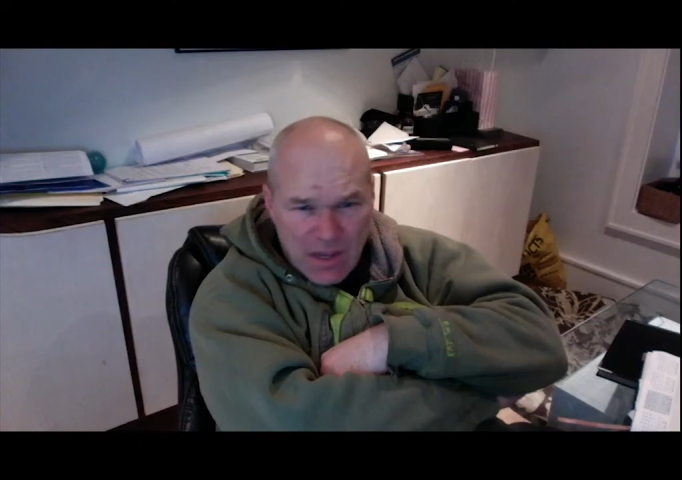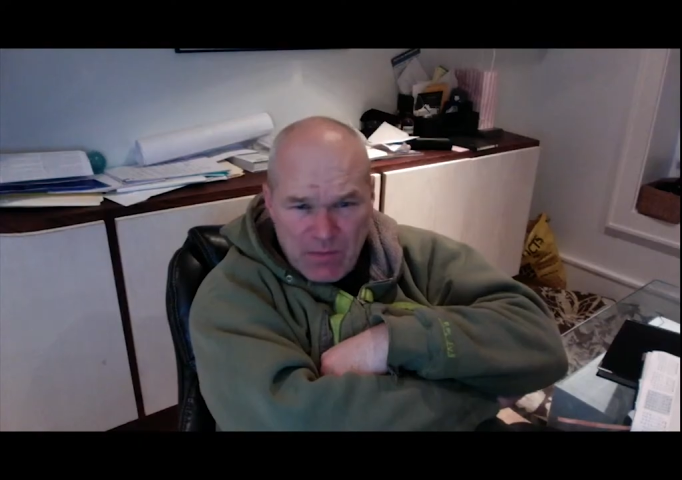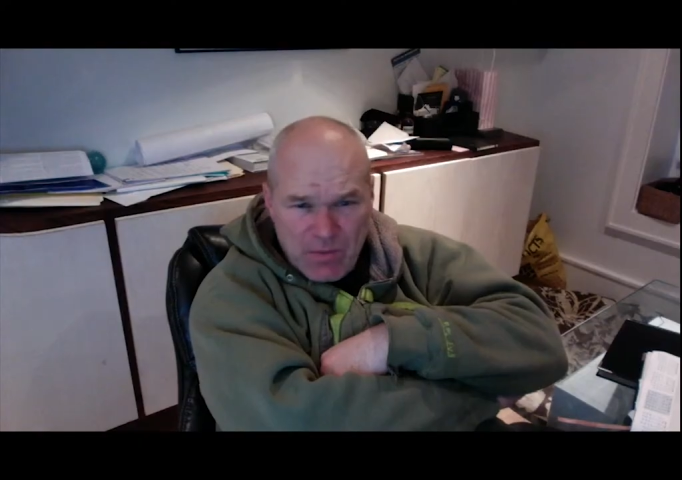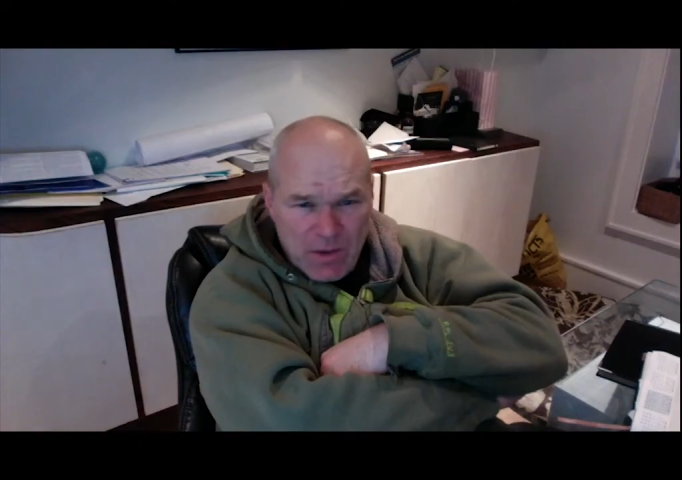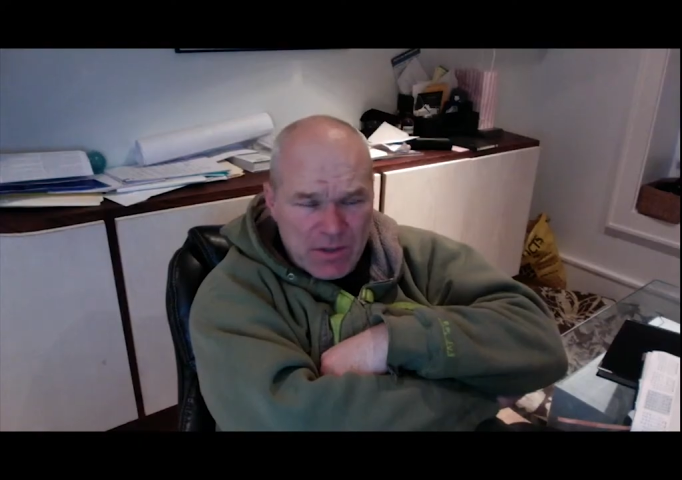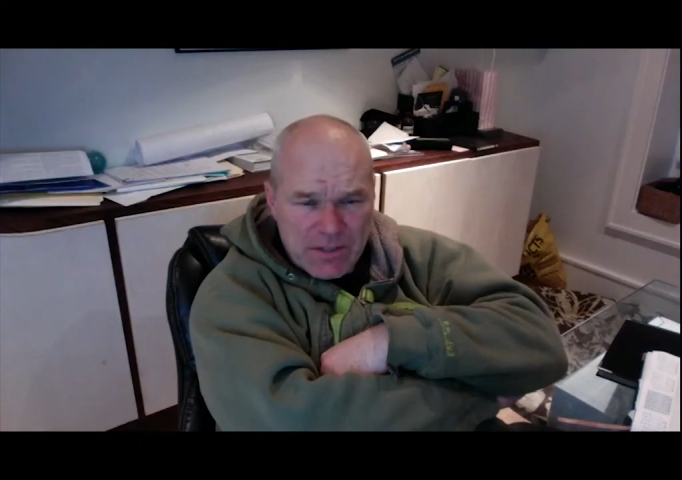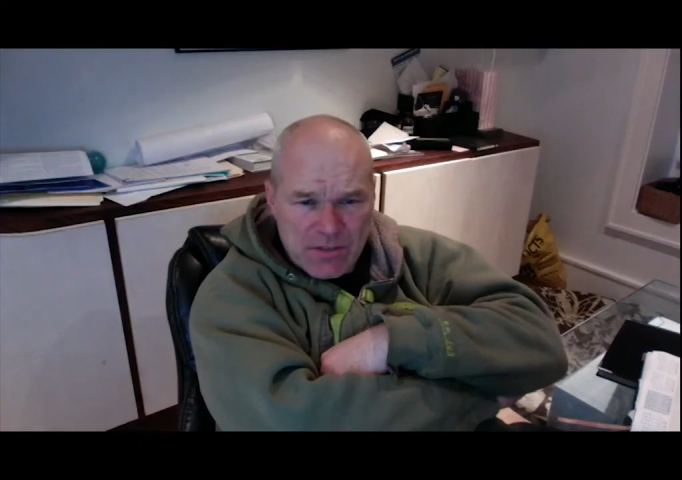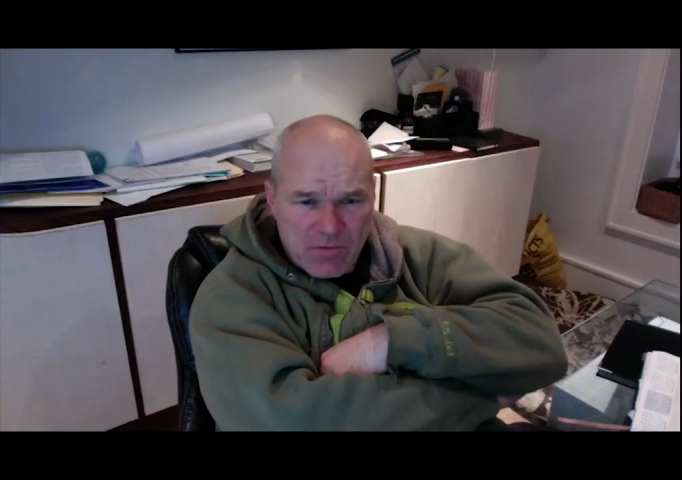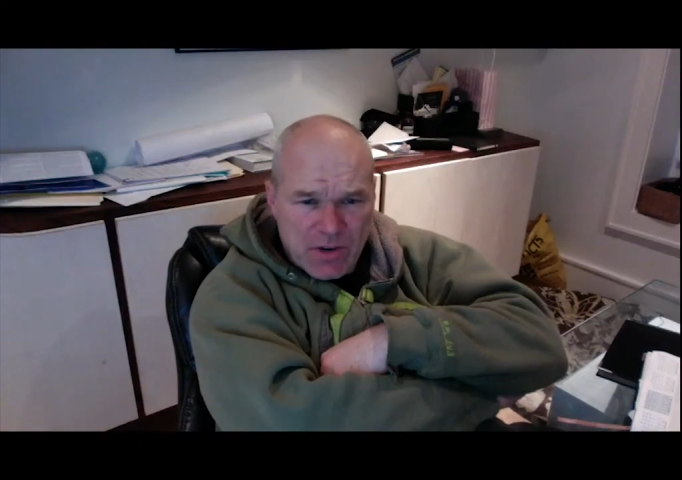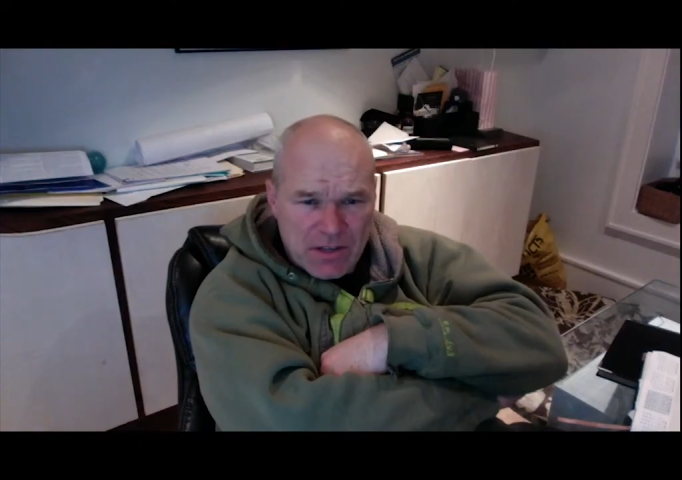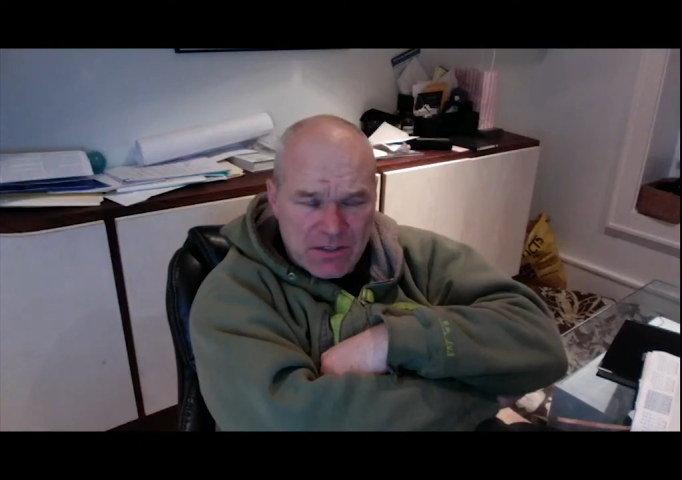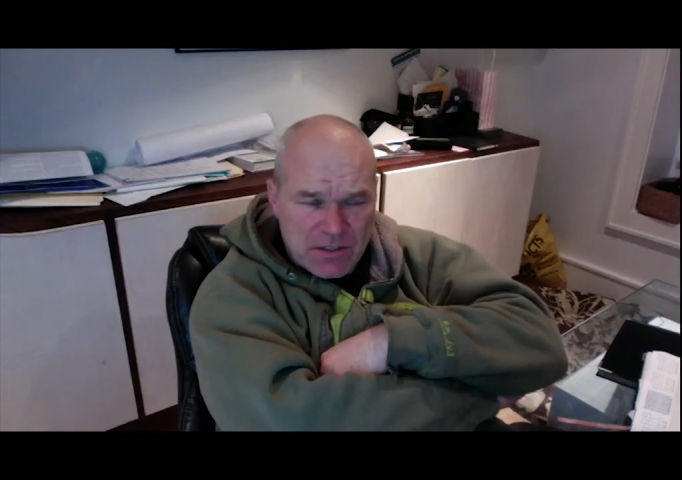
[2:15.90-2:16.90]
maybe it's the
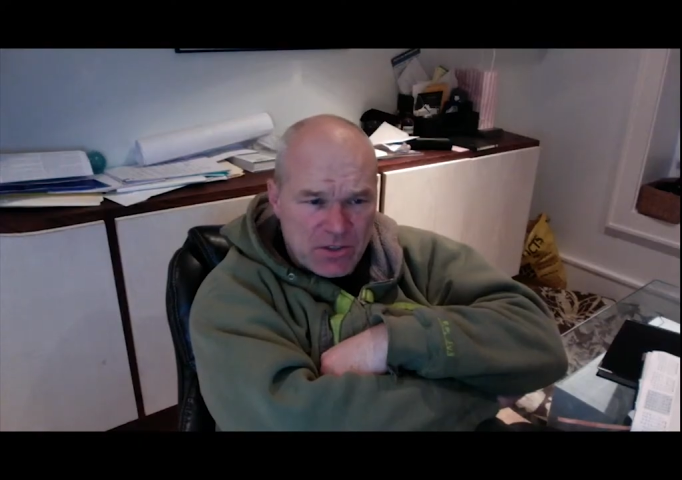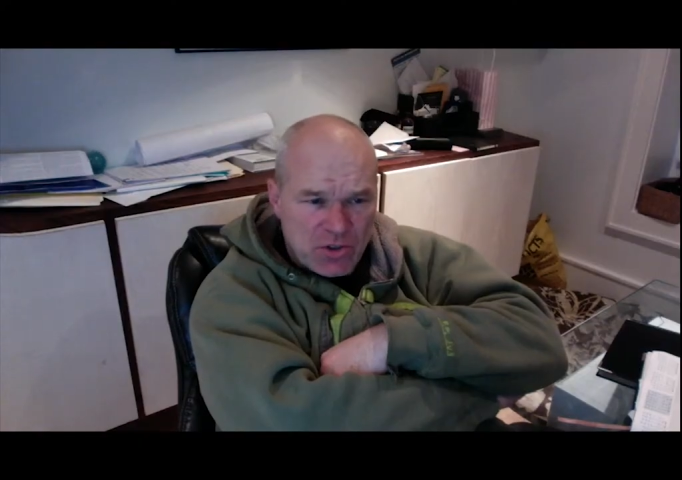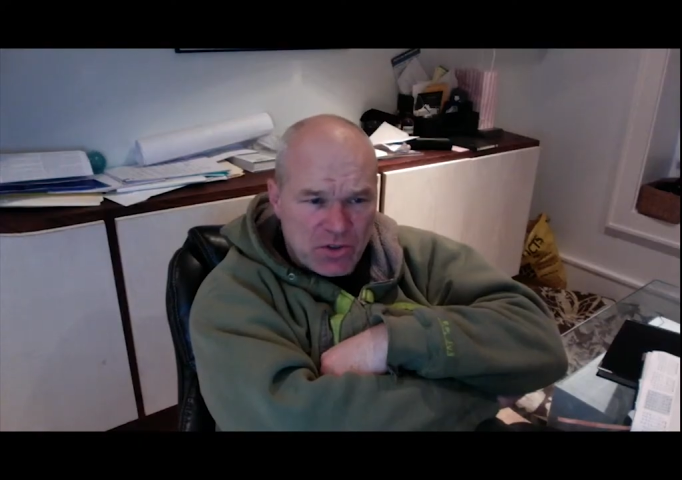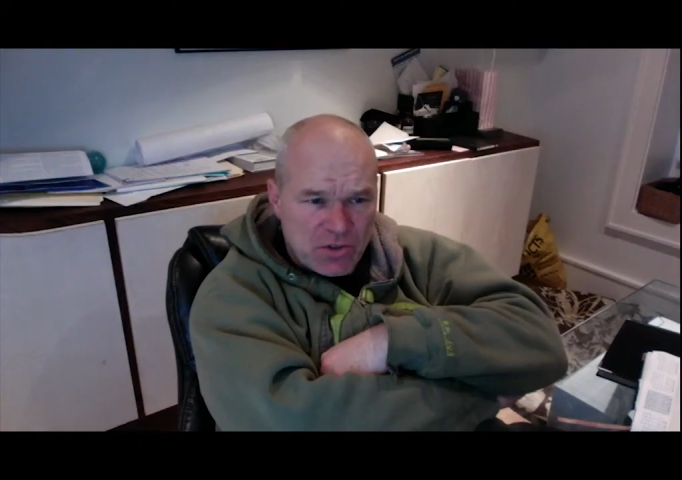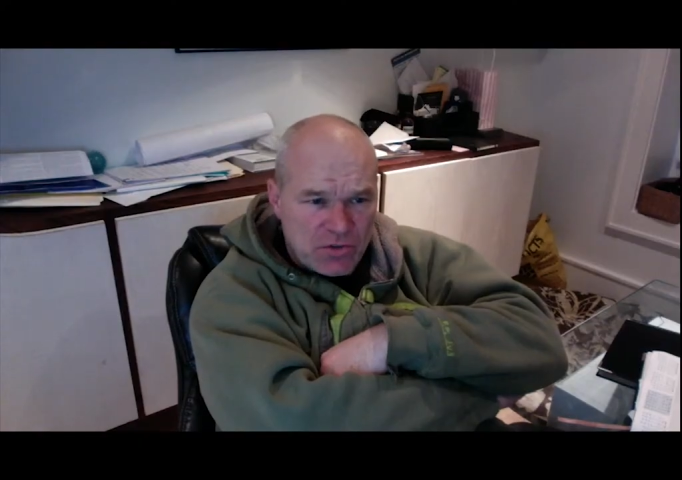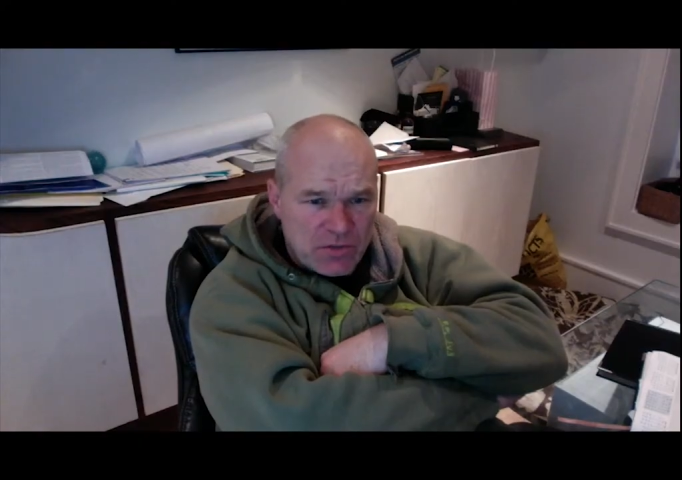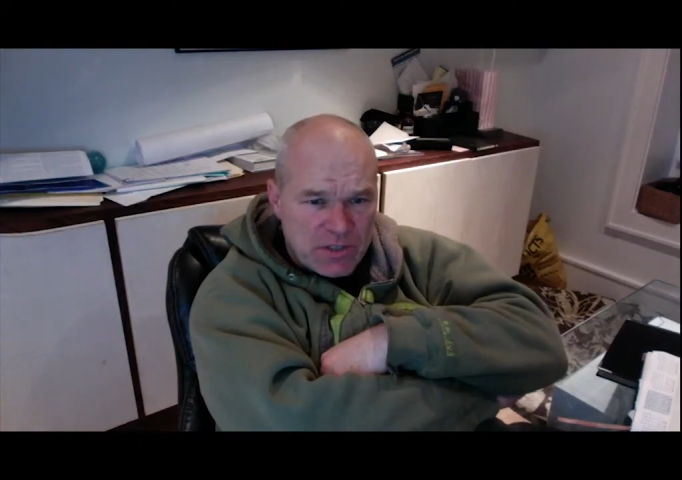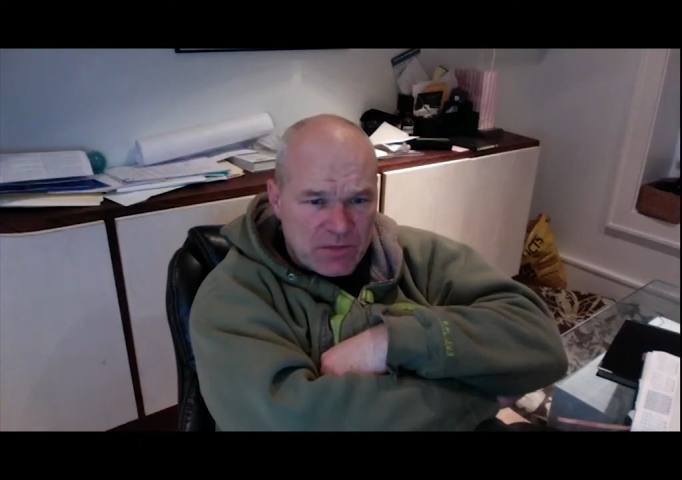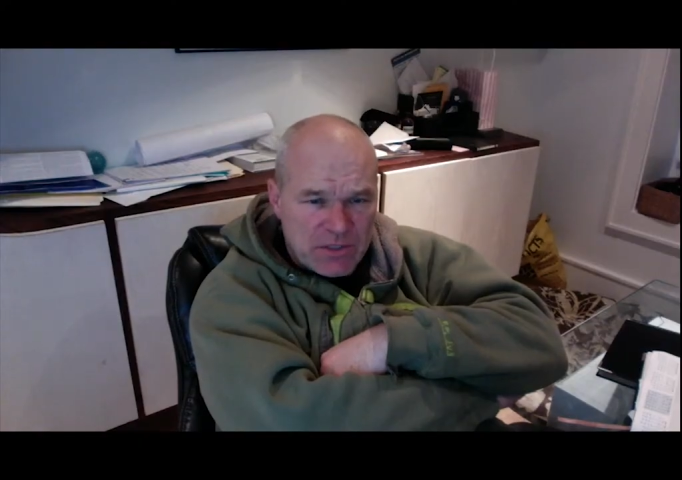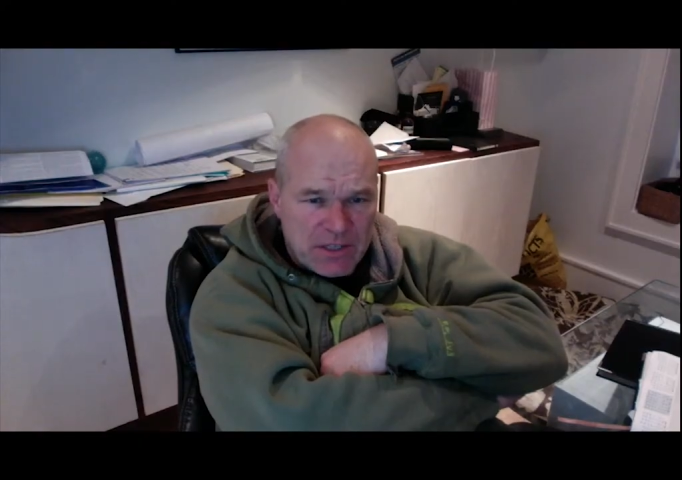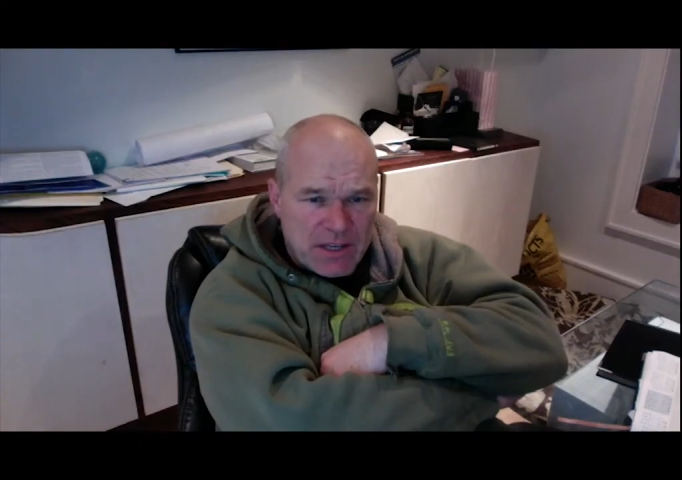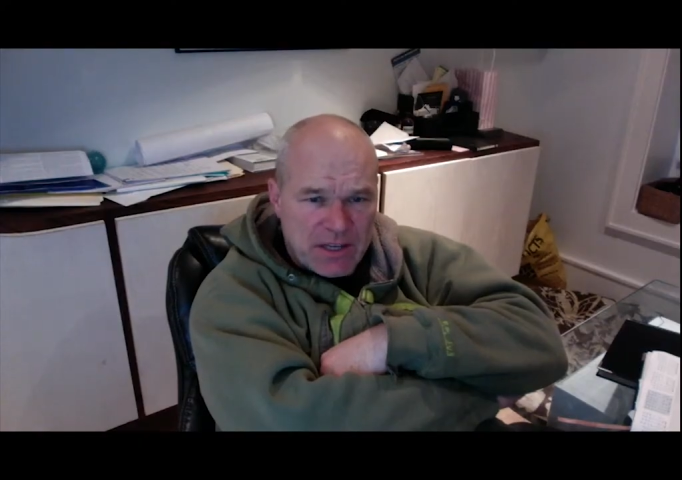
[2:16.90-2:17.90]
right decision to do something